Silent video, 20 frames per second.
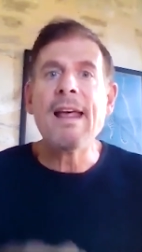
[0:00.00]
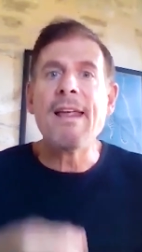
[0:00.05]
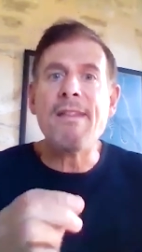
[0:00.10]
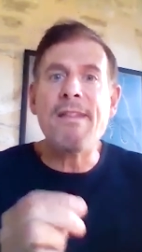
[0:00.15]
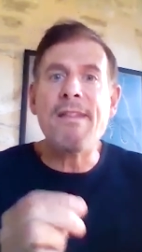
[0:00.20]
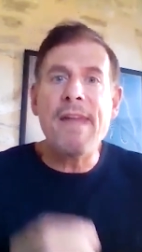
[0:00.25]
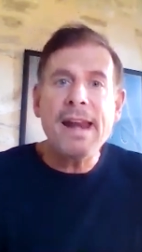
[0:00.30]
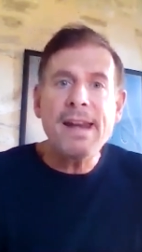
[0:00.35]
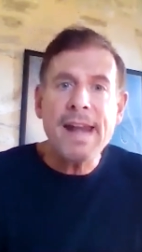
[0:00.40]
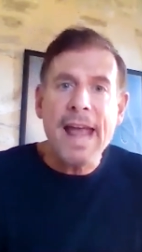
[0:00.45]

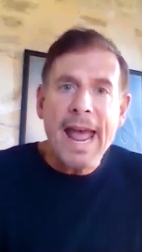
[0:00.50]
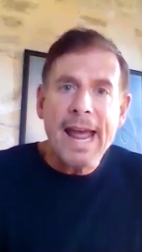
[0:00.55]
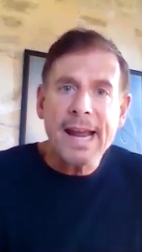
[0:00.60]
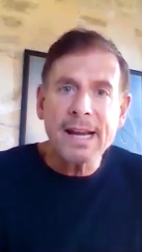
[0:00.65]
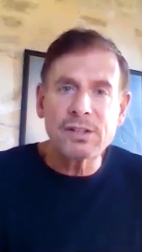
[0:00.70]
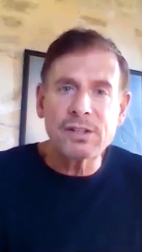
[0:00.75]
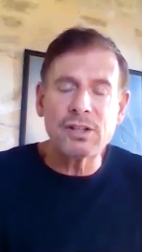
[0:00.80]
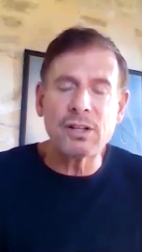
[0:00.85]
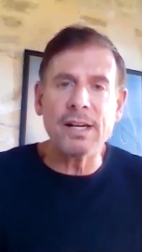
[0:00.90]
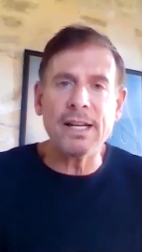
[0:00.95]
Then
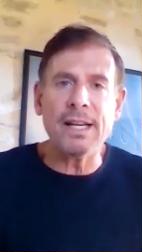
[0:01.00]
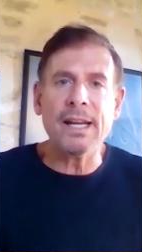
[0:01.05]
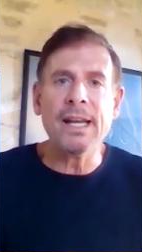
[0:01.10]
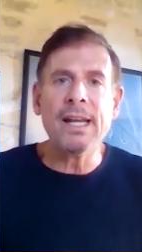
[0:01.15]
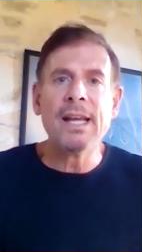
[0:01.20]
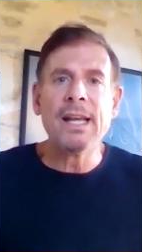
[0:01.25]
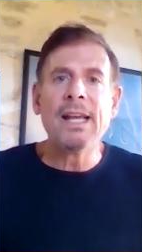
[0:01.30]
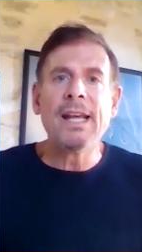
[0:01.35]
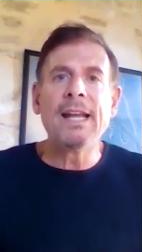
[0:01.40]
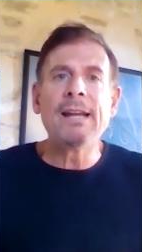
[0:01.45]
actually,
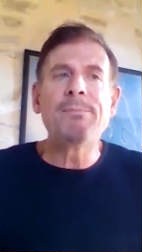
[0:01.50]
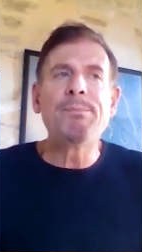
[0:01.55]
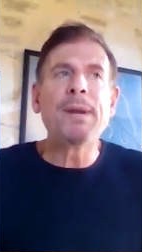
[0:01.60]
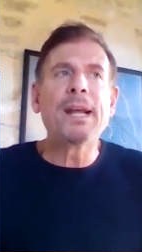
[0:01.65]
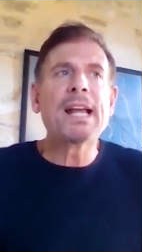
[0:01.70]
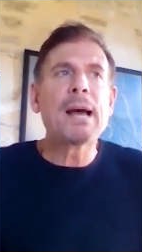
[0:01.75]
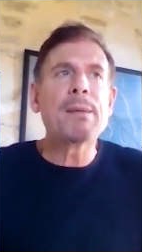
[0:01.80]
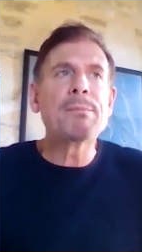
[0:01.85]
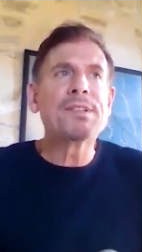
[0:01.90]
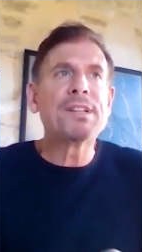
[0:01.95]
it
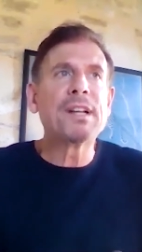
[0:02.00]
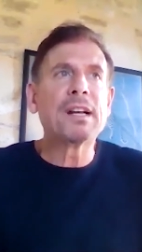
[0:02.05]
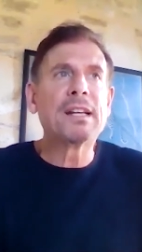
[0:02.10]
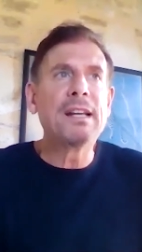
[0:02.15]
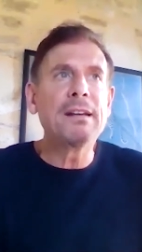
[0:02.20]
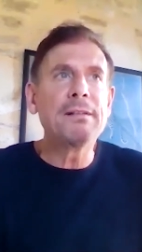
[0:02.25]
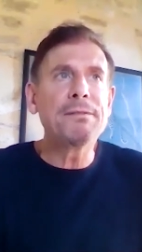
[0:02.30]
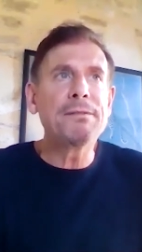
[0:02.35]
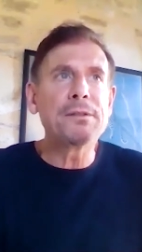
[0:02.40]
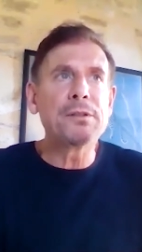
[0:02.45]
becomes a
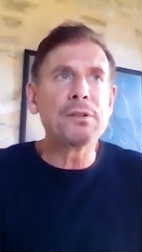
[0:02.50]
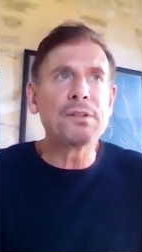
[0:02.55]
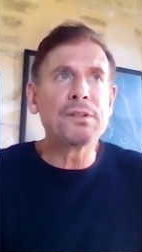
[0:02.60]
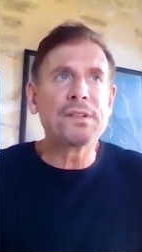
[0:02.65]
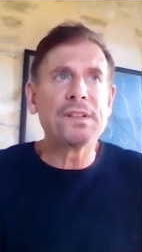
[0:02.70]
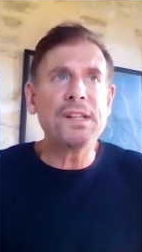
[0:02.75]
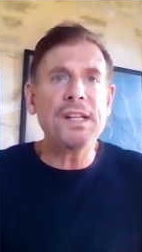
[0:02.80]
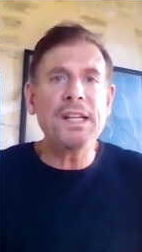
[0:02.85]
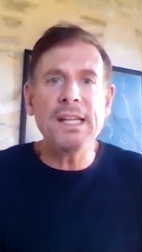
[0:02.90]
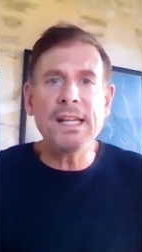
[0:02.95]
gift to
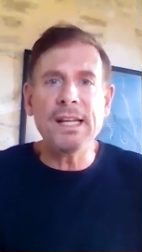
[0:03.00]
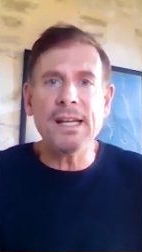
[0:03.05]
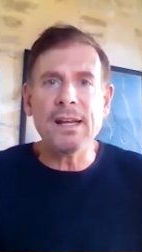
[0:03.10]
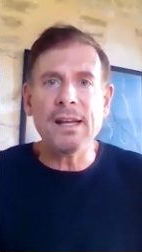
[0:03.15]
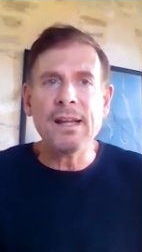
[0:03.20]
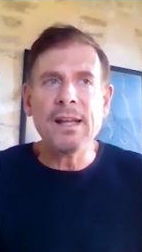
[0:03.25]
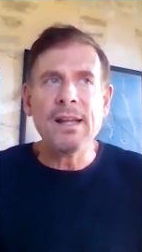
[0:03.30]
see